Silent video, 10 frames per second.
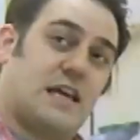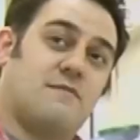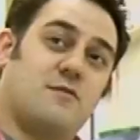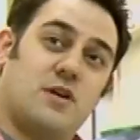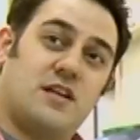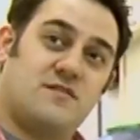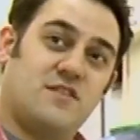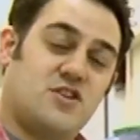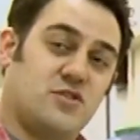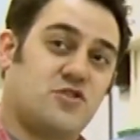it came from one
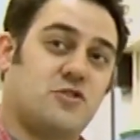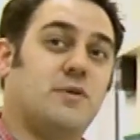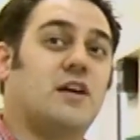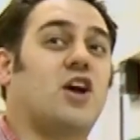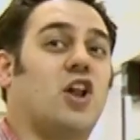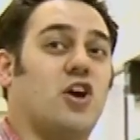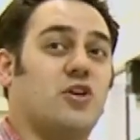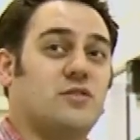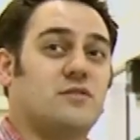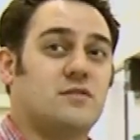individual, should be a
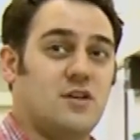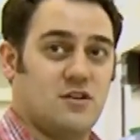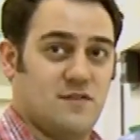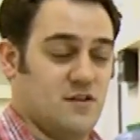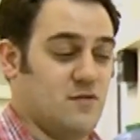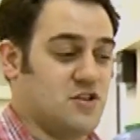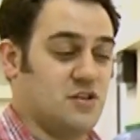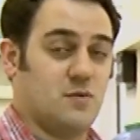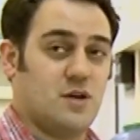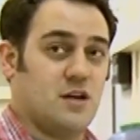clone of the
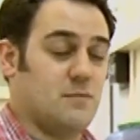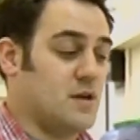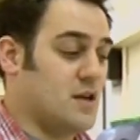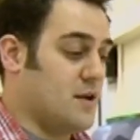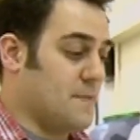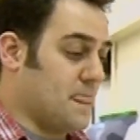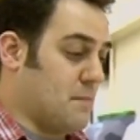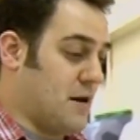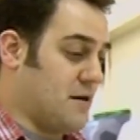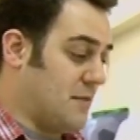original worm.
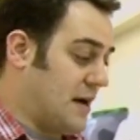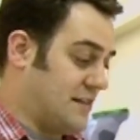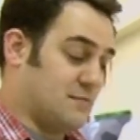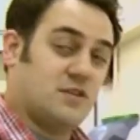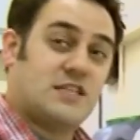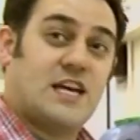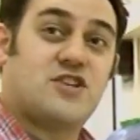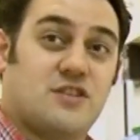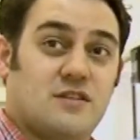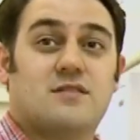Bear in mind that
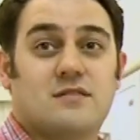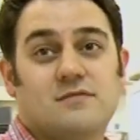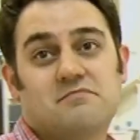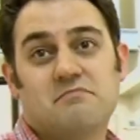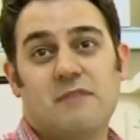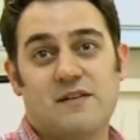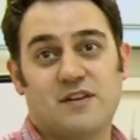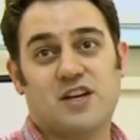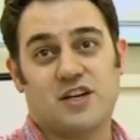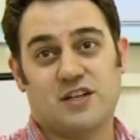mutations may have
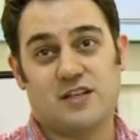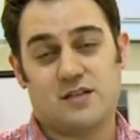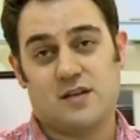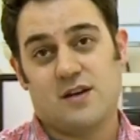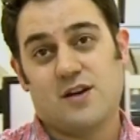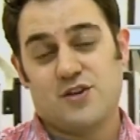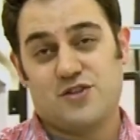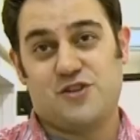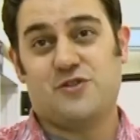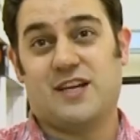occurred
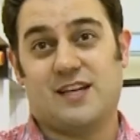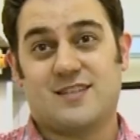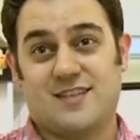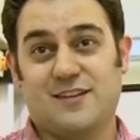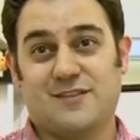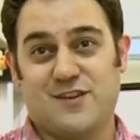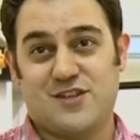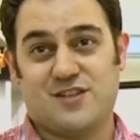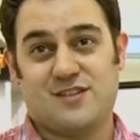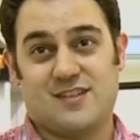during cell
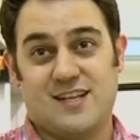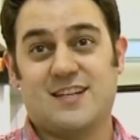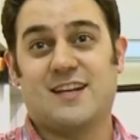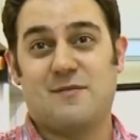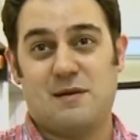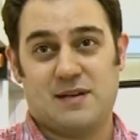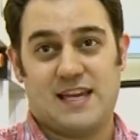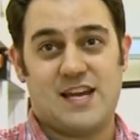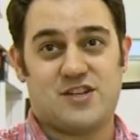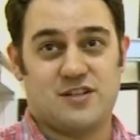division and DNA
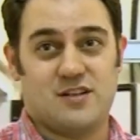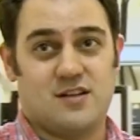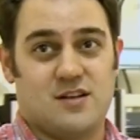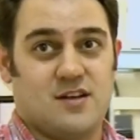replication,